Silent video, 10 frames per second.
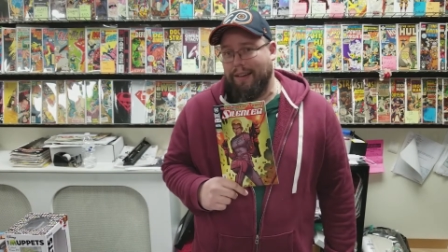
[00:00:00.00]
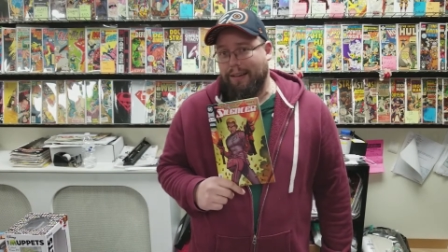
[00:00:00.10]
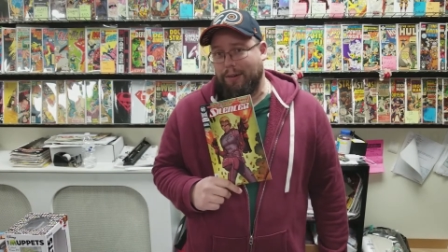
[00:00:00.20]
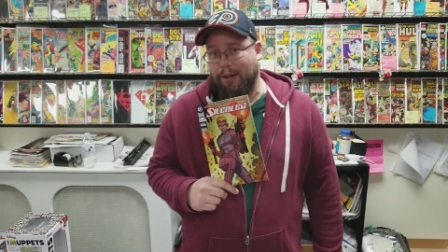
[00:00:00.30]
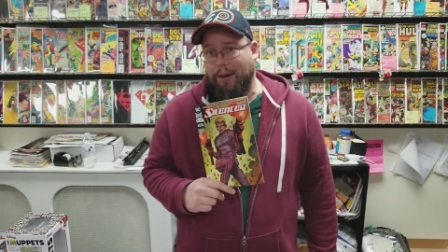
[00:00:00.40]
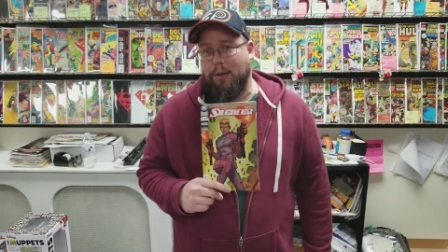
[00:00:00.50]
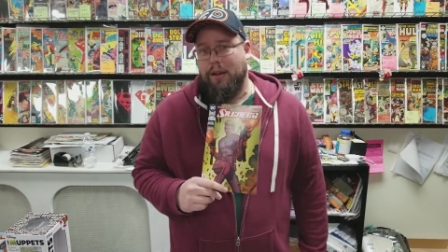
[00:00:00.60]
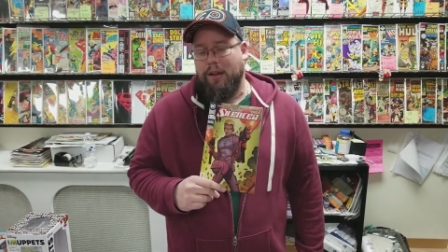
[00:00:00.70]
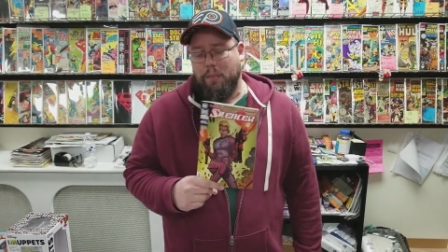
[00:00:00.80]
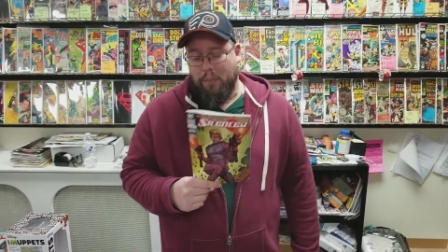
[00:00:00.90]
I don't know.
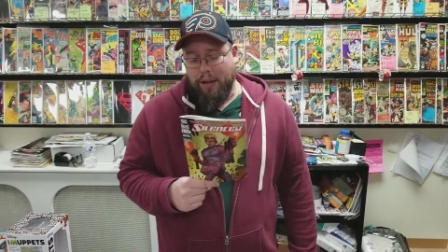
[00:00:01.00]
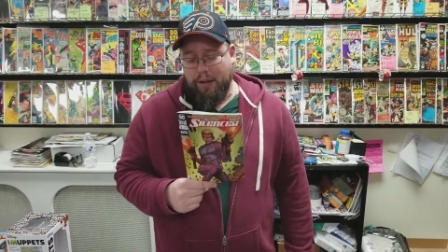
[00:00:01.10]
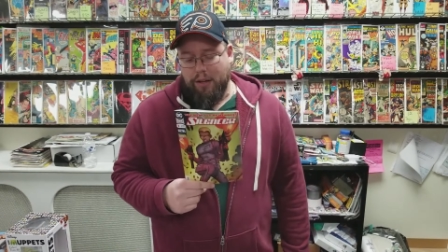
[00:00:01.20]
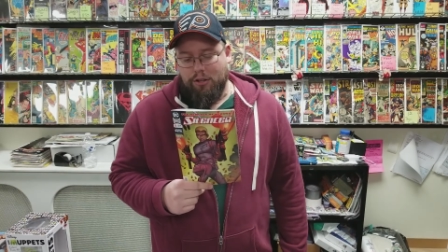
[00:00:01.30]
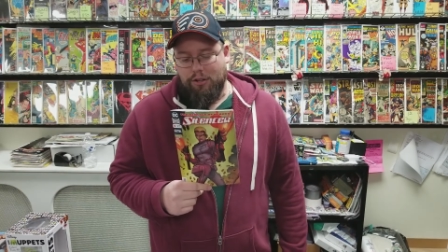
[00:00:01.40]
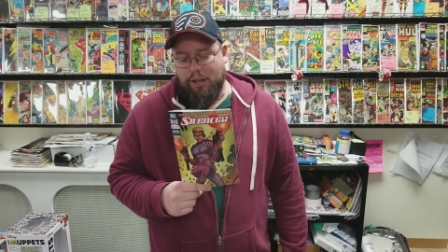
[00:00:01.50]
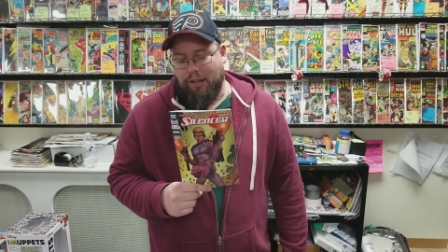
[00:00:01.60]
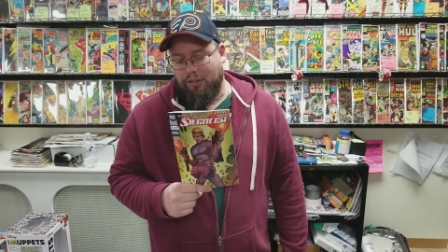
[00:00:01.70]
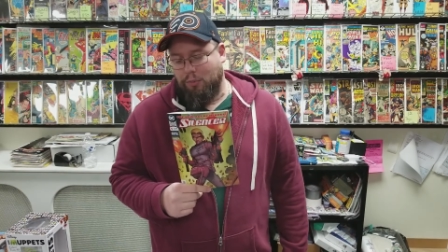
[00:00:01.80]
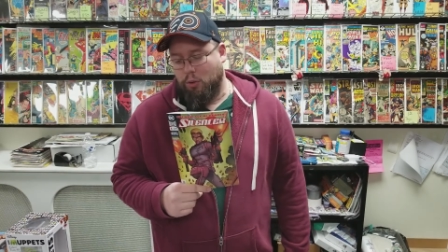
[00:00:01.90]
But she
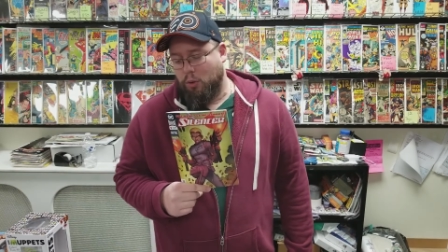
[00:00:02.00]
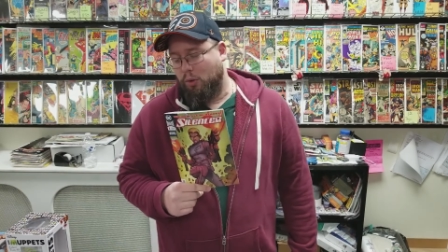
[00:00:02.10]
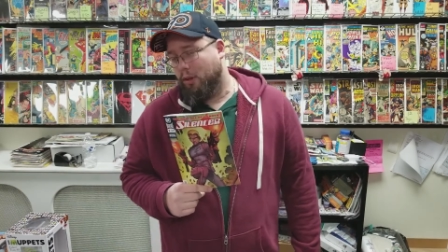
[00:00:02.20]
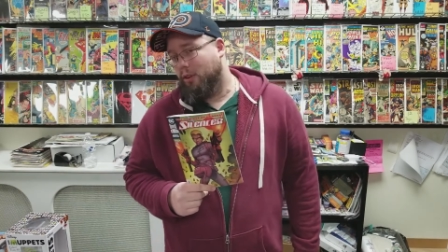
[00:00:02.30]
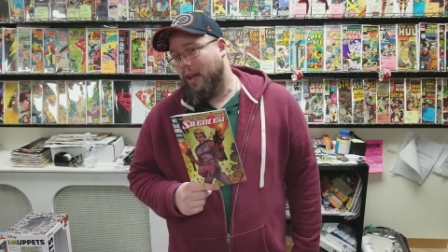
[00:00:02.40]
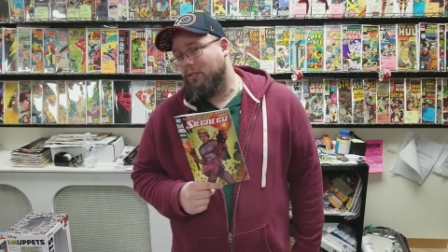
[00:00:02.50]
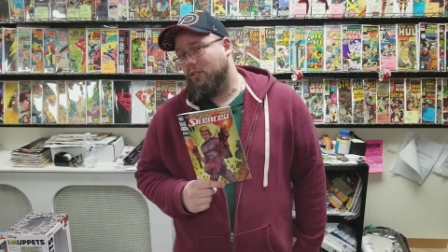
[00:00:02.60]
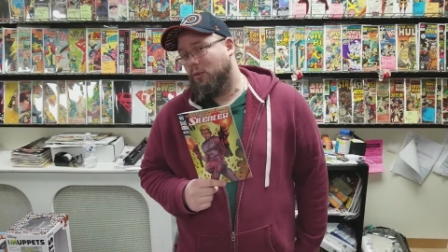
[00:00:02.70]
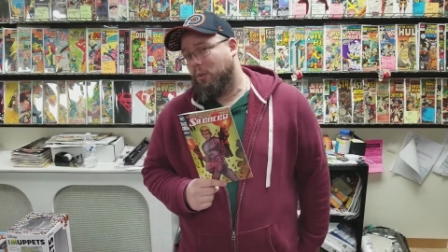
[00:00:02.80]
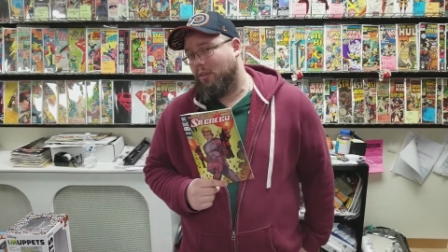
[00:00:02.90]
has some cool
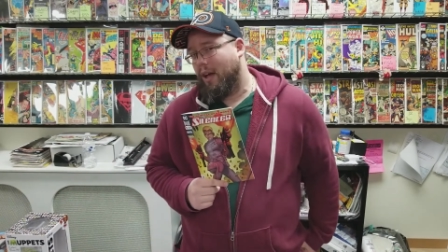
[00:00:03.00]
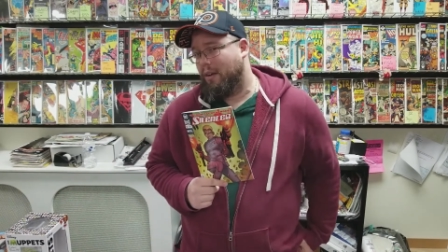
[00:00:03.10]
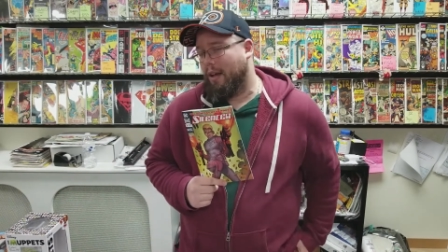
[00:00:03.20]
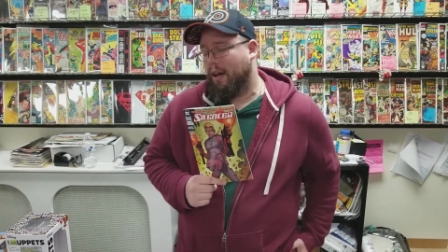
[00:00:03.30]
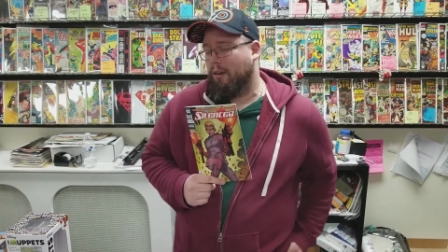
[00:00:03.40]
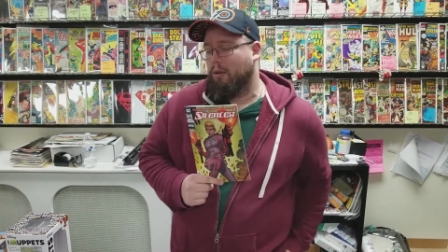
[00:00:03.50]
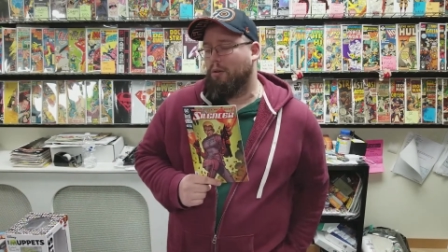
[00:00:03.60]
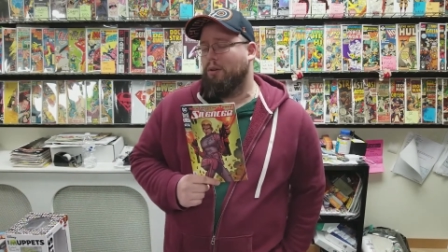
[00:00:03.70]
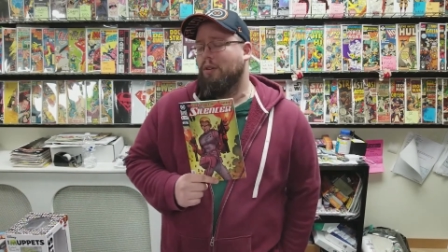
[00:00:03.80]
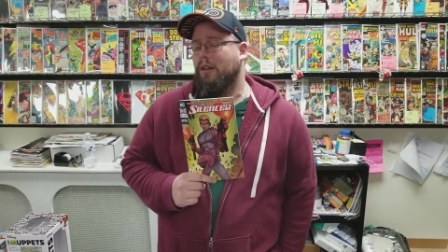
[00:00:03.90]
interactions with Talia al
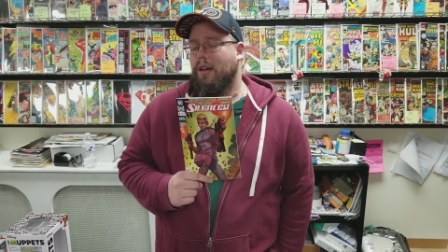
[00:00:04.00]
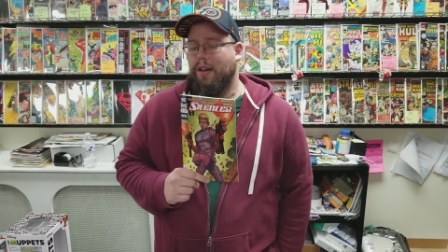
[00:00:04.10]
Ghul,